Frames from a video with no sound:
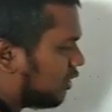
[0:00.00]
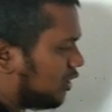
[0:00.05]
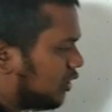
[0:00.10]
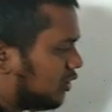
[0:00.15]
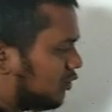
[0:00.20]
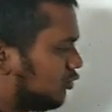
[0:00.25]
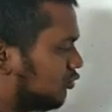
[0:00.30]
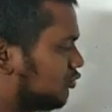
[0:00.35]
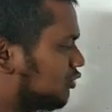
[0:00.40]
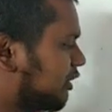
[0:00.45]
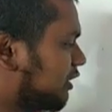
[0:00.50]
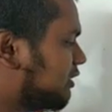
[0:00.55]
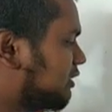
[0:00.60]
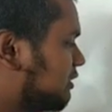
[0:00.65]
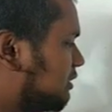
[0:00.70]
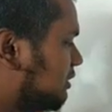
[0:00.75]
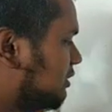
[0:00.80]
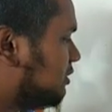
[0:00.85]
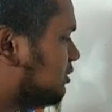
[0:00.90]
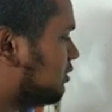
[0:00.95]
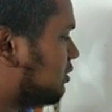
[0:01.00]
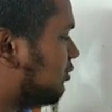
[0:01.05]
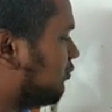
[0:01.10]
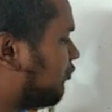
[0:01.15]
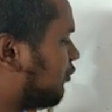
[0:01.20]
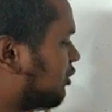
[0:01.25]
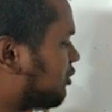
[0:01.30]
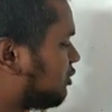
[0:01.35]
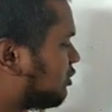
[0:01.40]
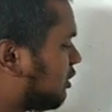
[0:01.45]
You know that the
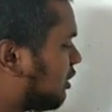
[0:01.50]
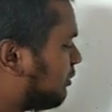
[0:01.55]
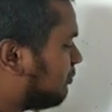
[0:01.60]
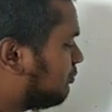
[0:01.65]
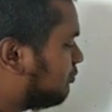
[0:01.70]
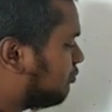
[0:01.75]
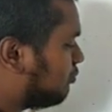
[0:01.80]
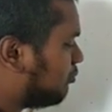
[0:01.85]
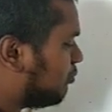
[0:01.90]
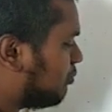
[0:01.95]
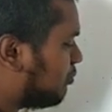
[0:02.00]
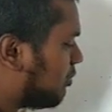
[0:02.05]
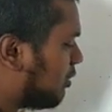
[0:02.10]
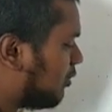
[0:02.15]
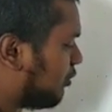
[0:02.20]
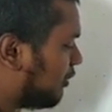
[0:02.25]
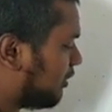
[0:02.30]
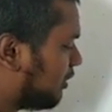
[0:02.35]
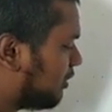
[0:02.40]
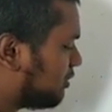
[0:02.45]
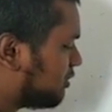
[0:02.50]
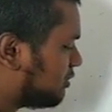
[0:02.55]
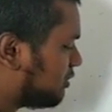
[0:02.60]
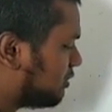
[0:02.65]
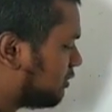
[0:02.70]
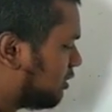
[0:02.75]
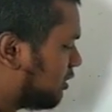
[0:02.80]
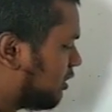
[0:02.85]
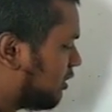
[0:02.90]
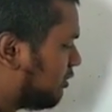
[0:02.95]
first term power is
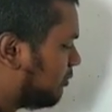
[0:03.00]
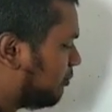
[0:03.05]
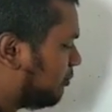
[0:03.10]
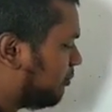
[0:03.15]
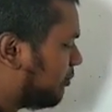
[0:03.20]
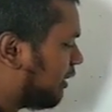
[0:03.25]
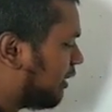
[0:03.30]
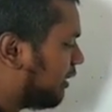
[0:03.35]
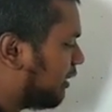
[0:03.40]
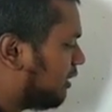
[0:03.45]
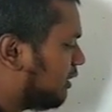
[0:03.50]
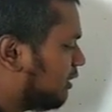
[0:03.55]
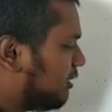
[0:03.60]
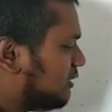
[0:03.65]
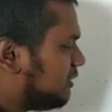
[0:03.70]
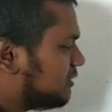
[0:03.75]
P.